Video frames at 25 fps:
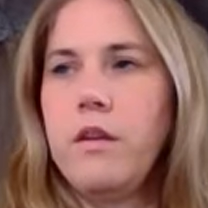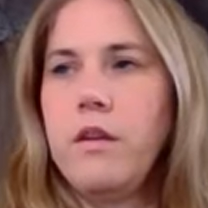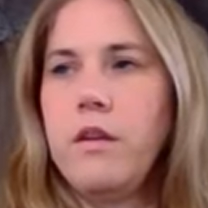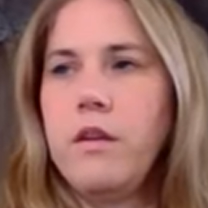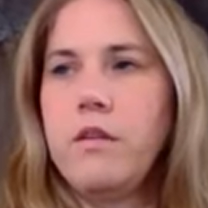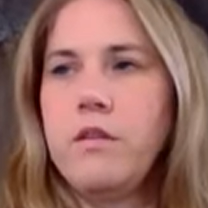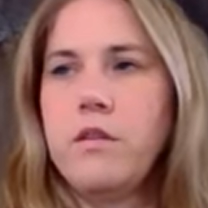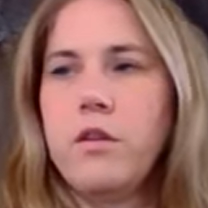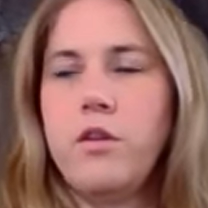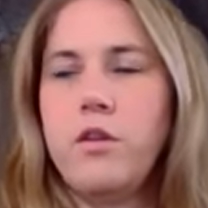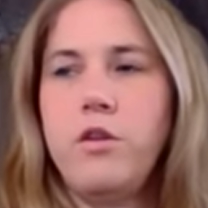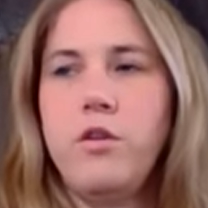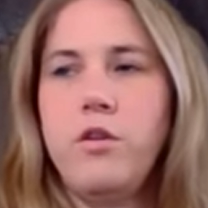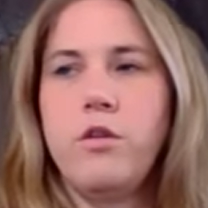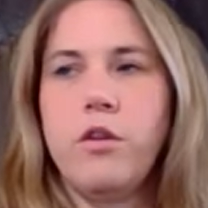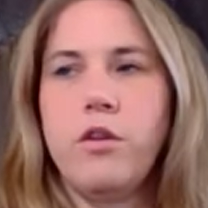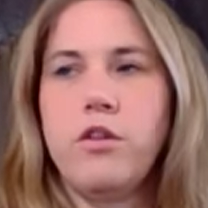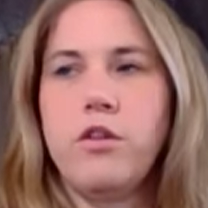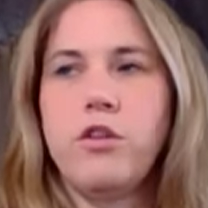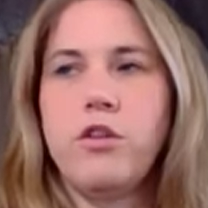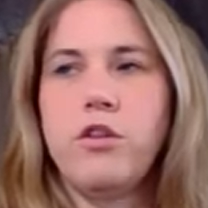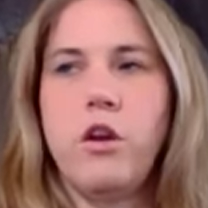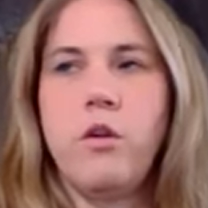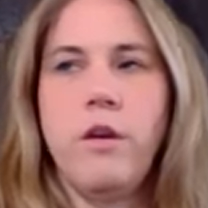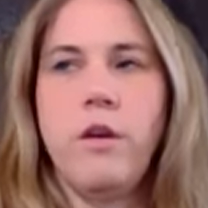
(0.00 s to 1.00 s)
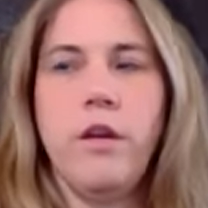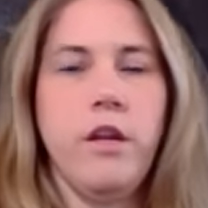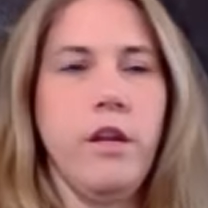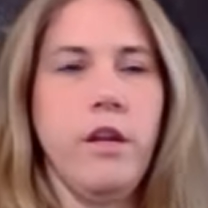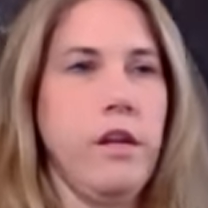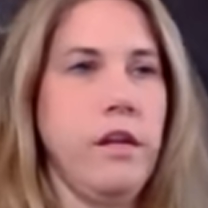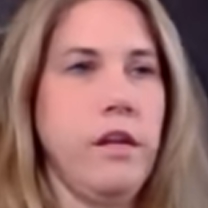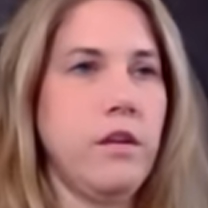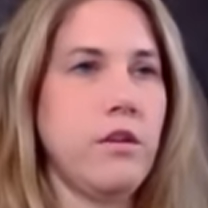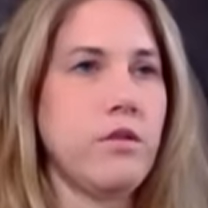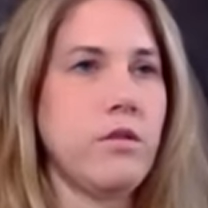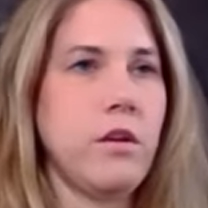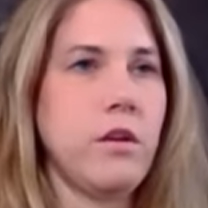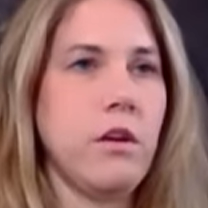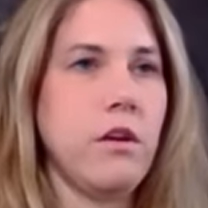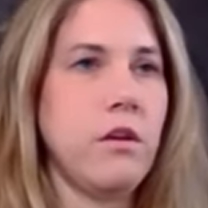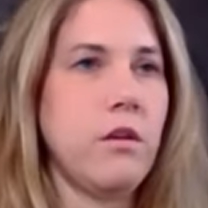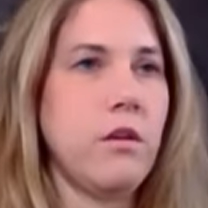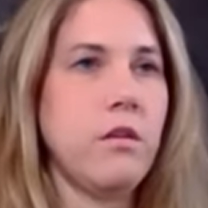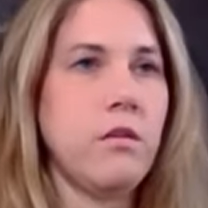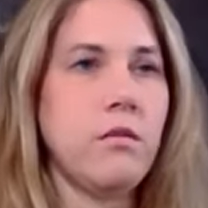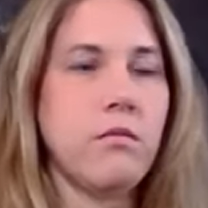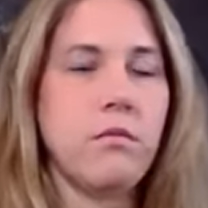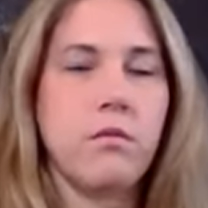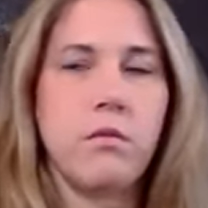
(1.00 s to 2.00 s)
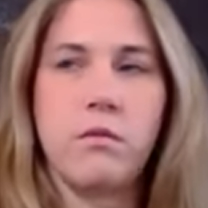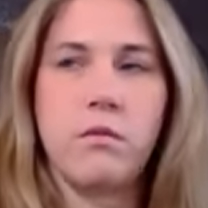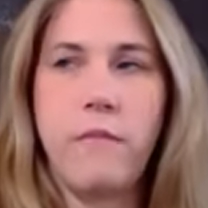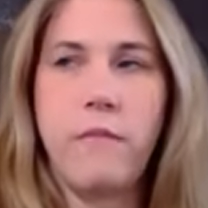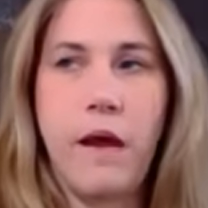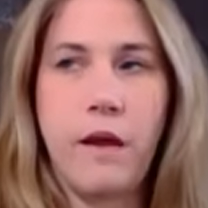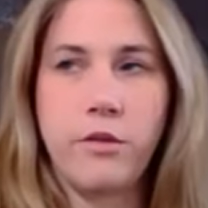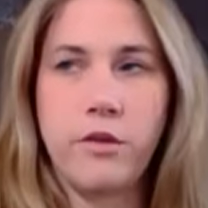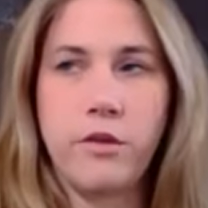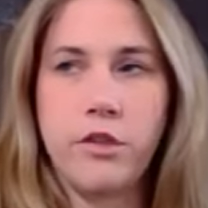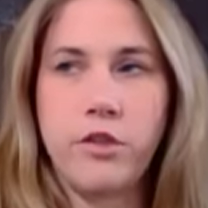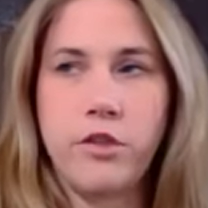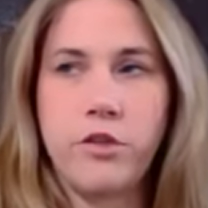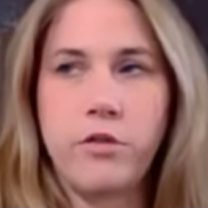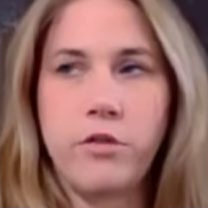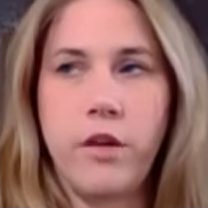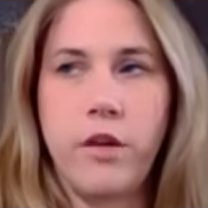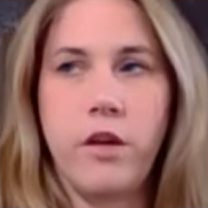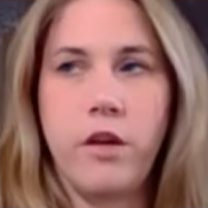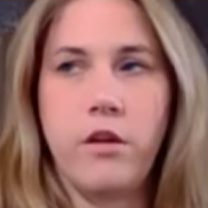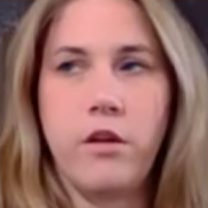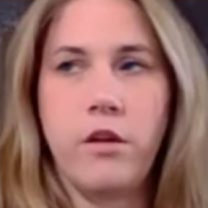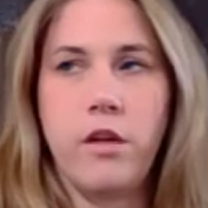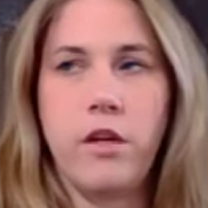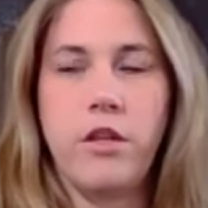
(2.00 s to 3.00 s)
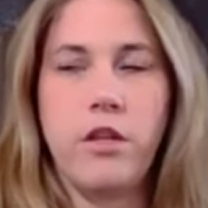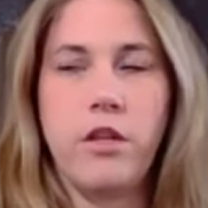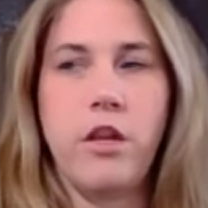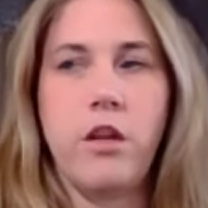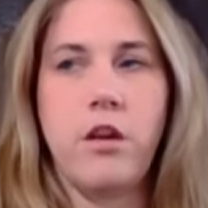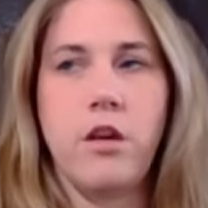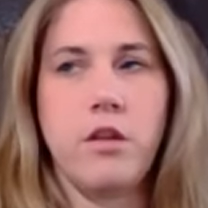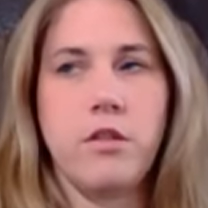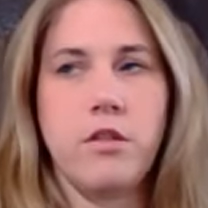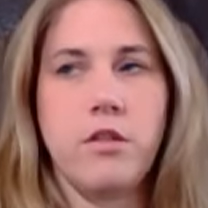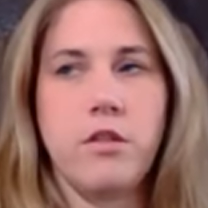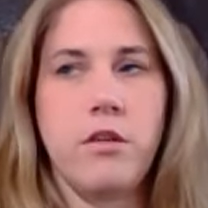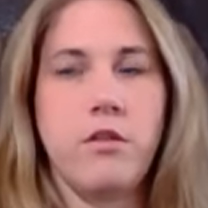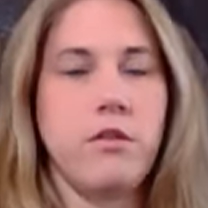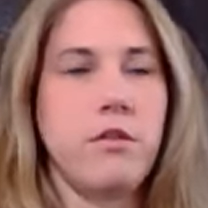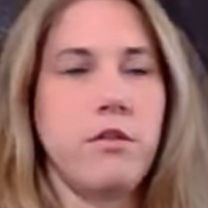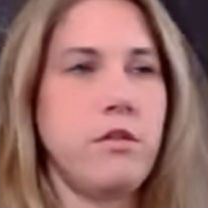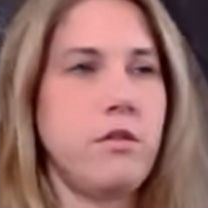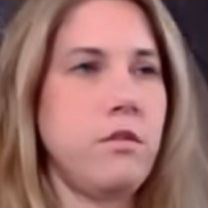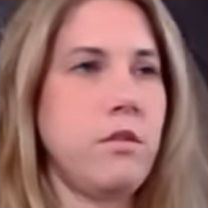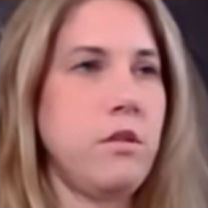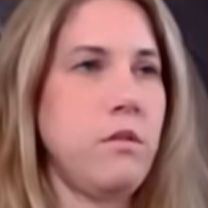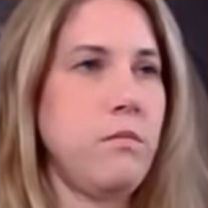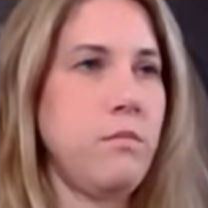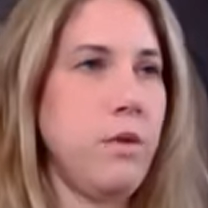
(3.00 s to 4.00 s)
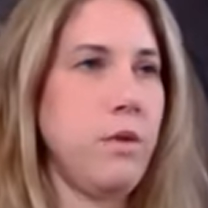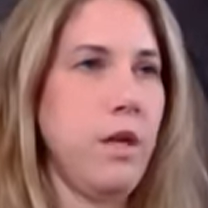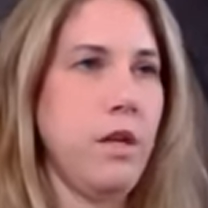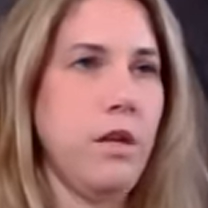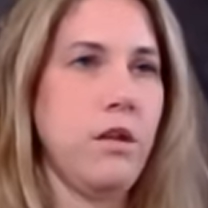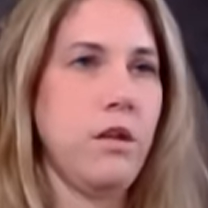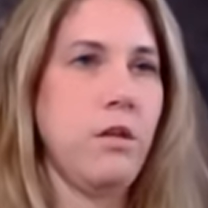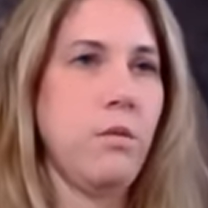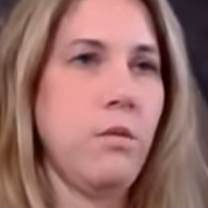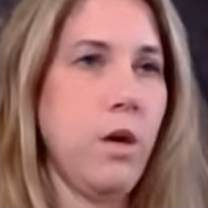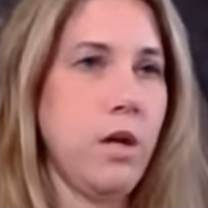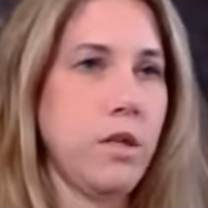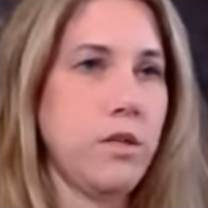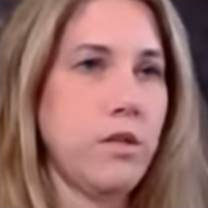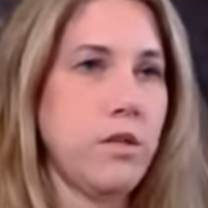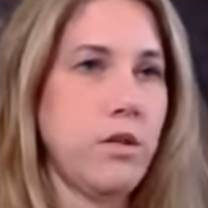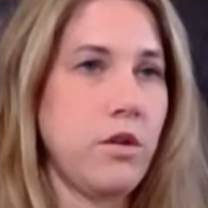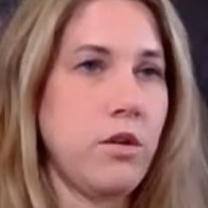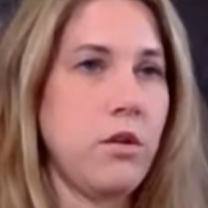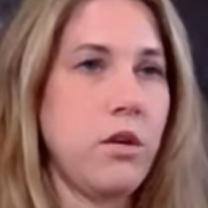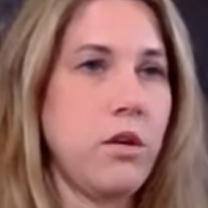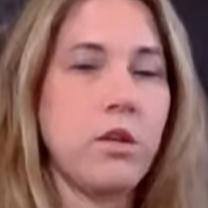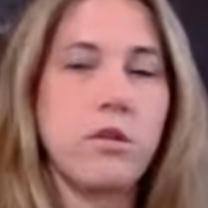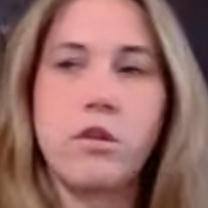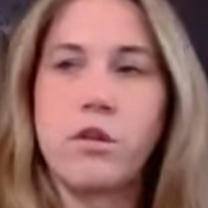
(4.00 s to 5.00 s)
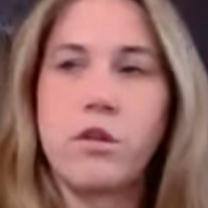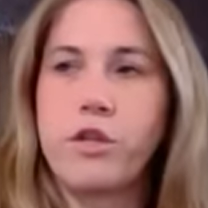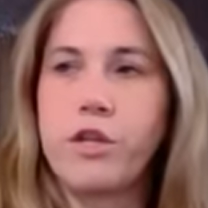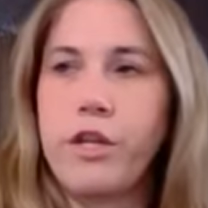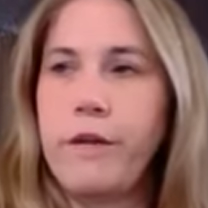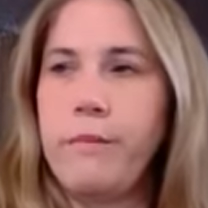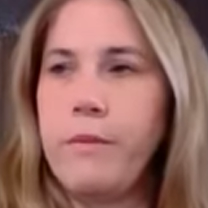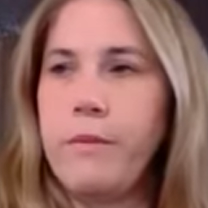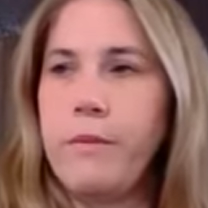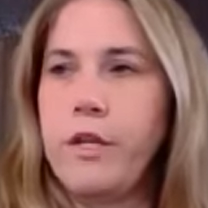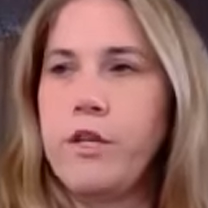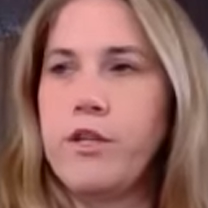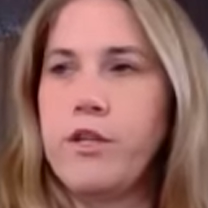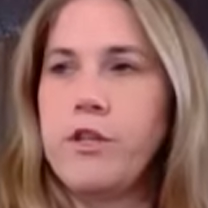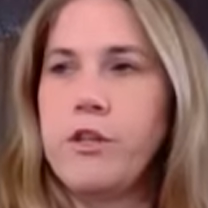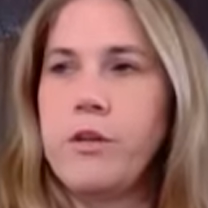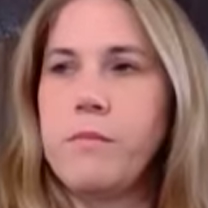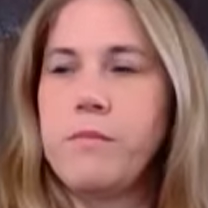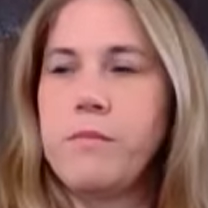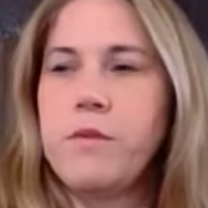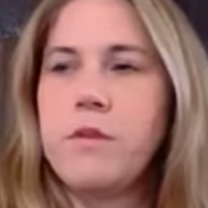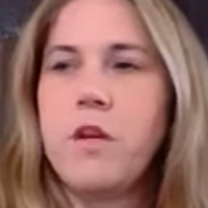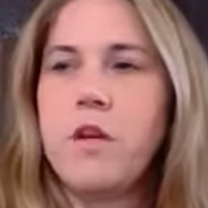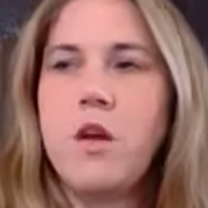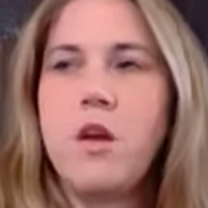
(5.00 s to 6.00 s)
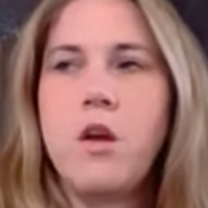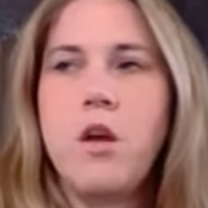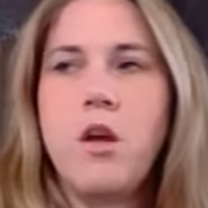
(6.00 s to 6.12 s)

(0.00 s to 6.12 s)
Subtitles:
So you could show in-hand trail, mounted trail, and then also compete in the Western Halter Championships.